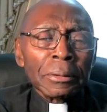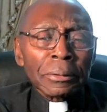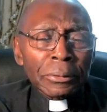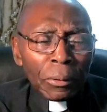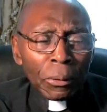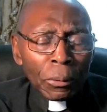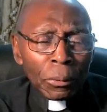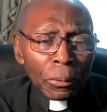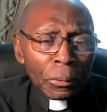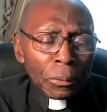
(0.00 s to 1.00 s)

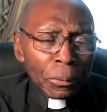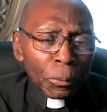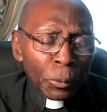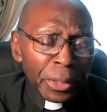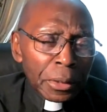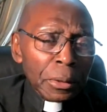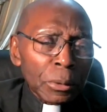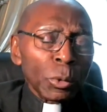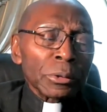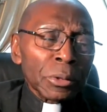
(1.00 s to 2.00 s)
So we
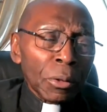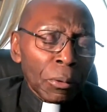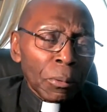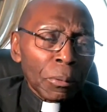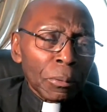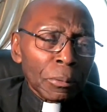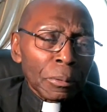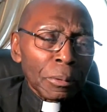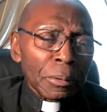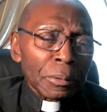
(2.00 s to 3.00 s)
will know
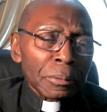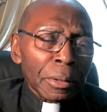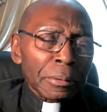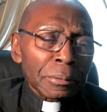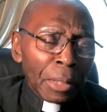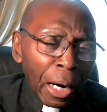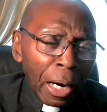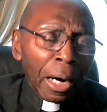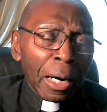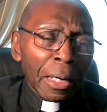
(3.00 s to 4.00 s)
that
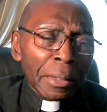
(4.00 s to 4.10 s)
God